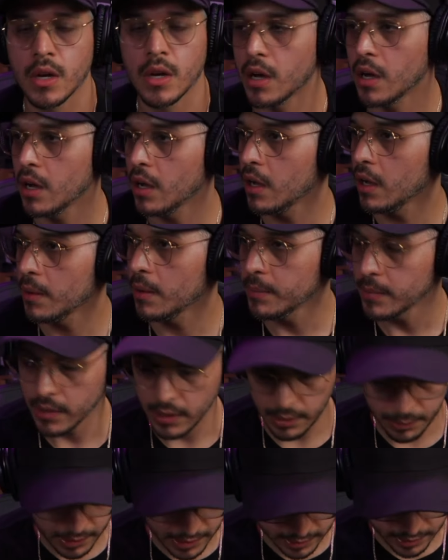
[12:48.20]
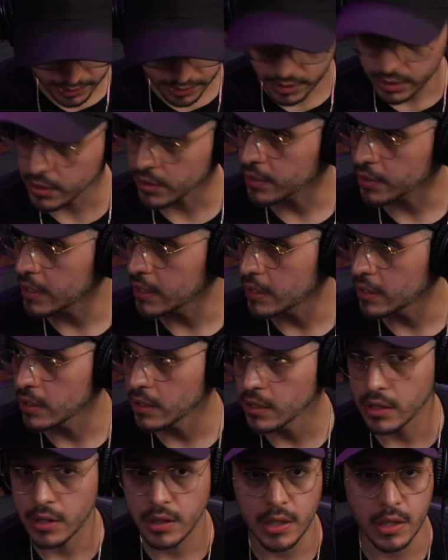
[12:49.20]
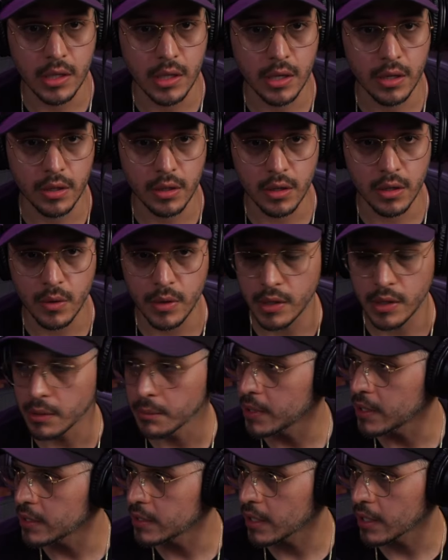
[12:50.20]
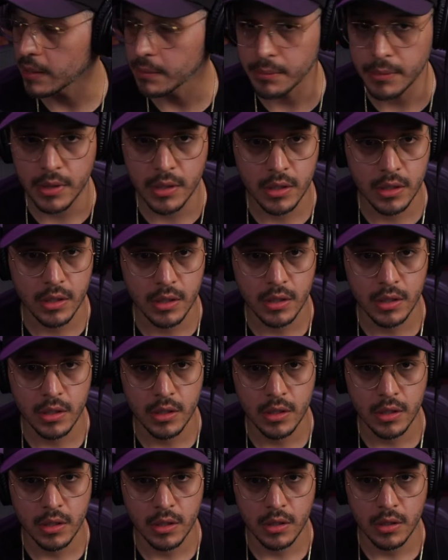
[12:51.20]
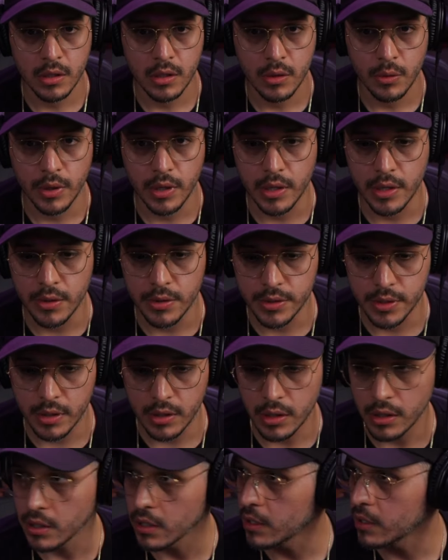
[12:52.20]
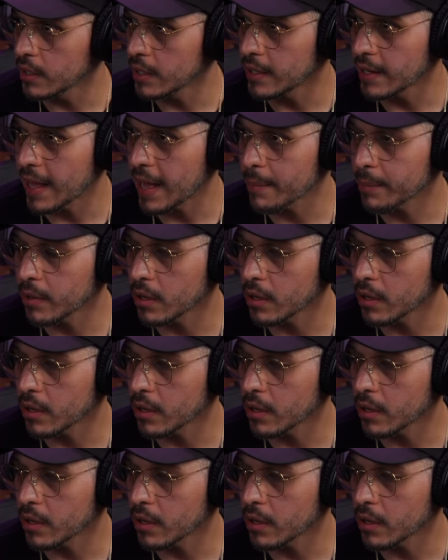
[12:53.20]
let me get the screen thing here going in the meantime. We're going to use an app